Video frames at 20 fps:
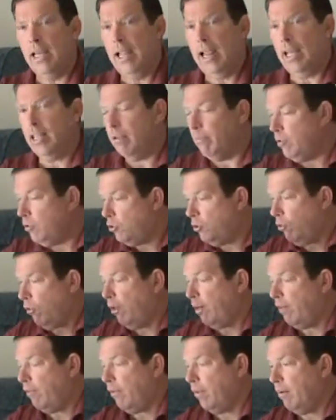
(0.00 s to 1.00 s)
And the
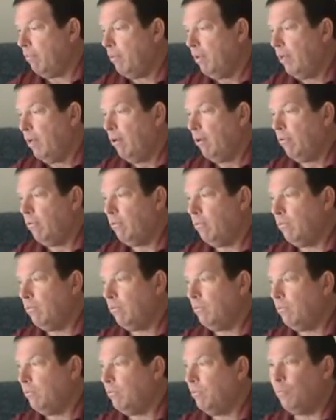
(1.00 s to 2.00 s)
majority of them,
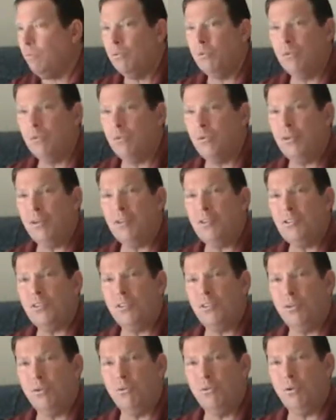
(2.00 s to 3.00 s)
well, they're
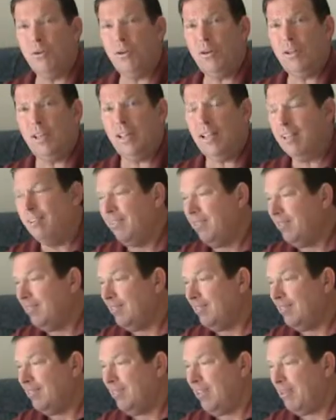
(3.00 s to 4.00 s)
still working, and
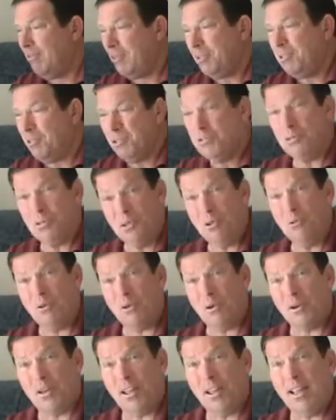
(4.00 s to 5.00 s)
they're still
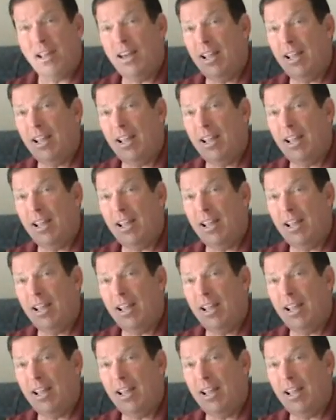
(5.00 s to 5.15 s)
working.